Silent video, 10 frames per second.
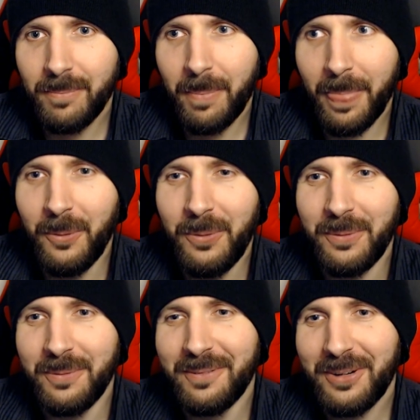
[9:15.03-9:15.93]
worth losing no. your
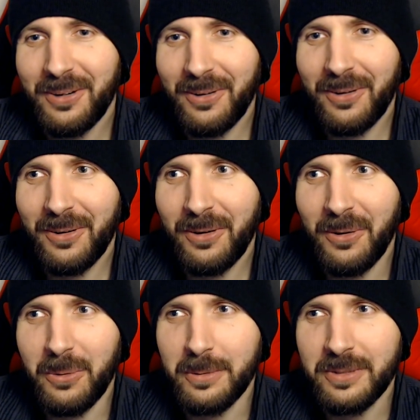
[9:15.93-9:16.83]
hair over.
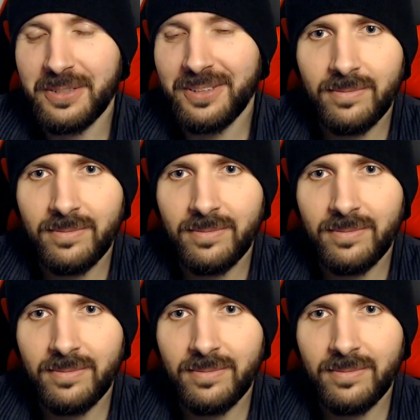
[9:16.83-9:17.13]
Close.